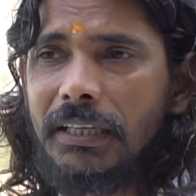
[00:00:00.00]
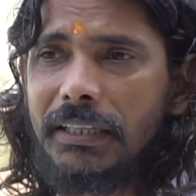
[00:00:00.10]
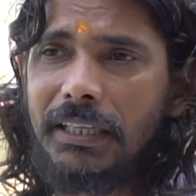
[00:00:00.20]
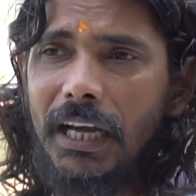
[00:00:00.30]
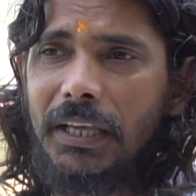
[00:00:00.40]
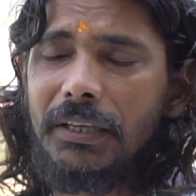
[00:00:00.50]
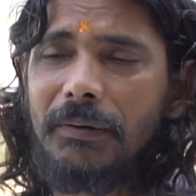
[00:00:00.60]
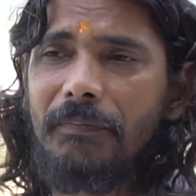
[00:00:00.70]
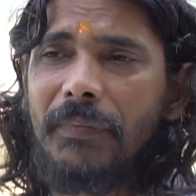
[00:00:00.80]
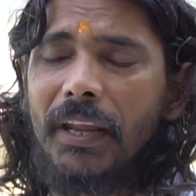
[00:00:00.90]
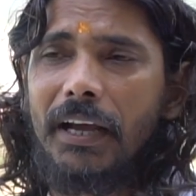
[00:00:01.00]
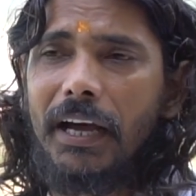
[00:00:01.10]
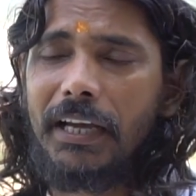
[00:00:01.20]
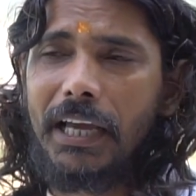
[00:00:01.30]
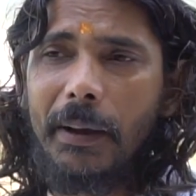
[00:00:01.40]
Then I
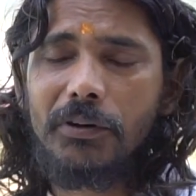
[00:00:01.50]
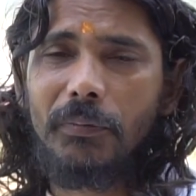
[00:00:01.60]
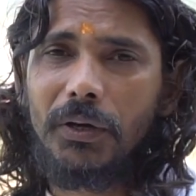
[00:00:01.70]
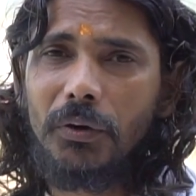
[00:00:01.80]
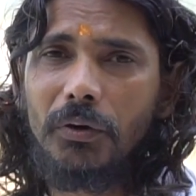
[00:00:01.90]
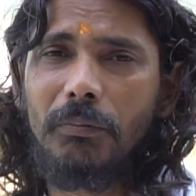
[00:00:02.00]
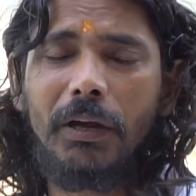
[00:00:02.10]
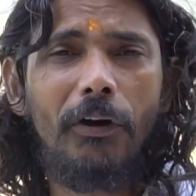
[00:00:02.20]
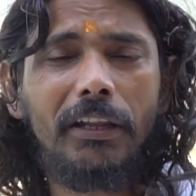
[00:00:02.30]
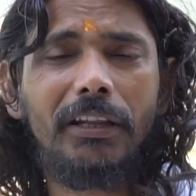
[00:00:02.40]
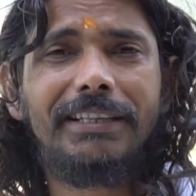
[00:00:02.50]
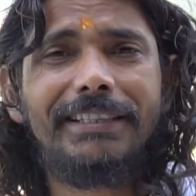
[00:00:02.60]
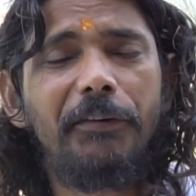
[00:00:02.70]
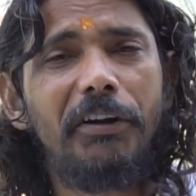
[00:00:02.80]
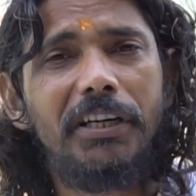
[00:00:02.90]
came to my home. My father is
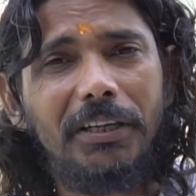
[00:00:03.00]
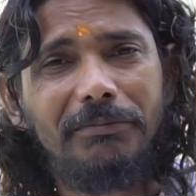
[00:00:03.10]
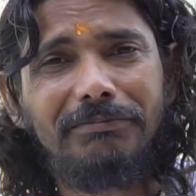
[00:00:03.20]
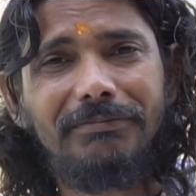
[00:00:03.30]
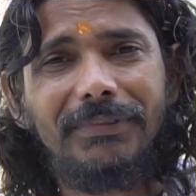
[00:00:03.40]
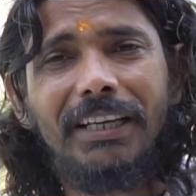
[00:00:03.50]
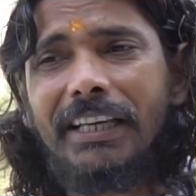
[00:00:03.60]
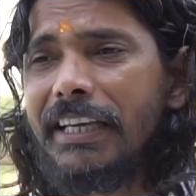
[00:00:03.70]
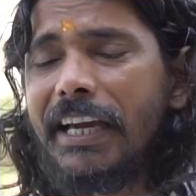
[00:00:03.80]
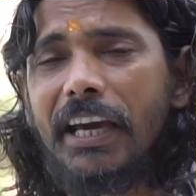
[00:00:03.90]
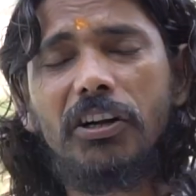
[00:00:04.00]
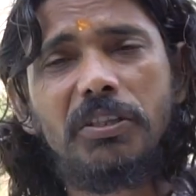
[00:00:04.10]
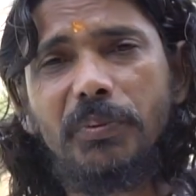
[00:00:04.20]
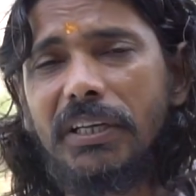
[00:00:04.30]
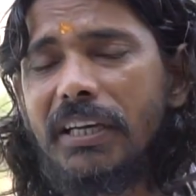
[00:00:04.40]
deaf and dumb. He cannot
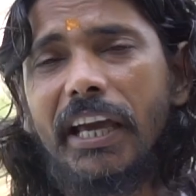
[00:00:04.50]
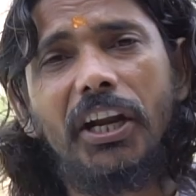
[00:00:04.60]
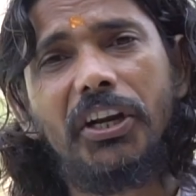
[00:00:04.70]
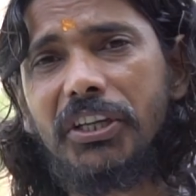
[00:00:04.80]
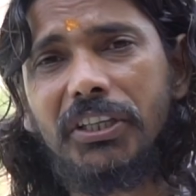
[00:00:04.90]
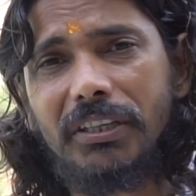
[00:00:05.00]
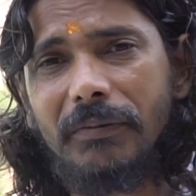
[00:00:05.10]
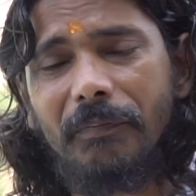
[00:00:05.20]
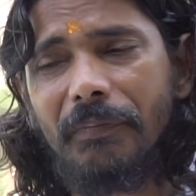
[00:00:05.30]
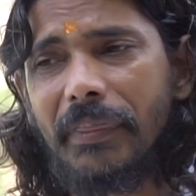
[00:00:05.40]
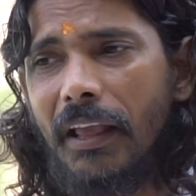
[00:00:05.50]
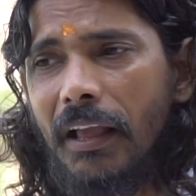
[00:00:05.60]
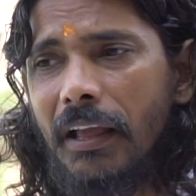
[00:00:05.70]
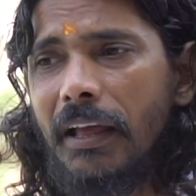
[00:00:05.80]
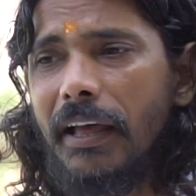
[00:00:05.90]
speak, cannot hear,
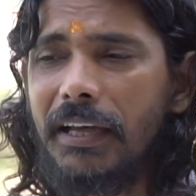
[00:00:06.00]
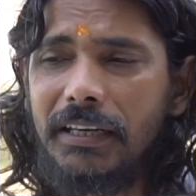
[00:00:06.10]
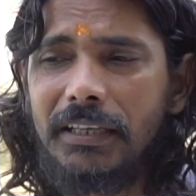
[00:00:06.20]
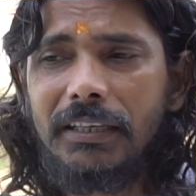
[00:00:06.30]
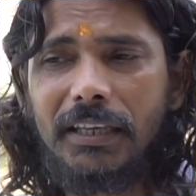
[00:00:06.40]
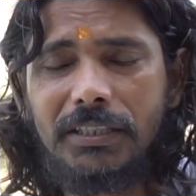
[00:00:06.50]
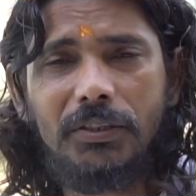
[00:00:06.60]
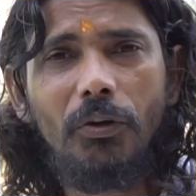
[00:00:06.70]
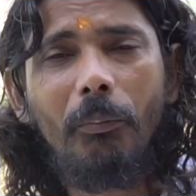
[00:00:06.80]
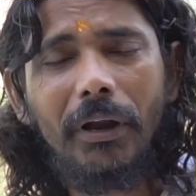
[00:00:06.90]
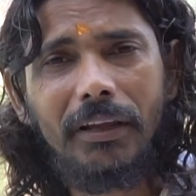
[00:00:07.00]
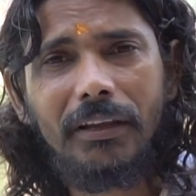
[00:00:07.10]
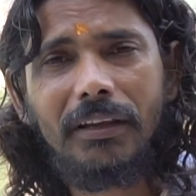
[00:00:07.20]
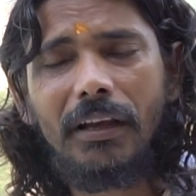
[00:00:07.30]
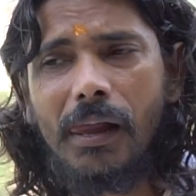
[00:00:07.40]
and he has no money.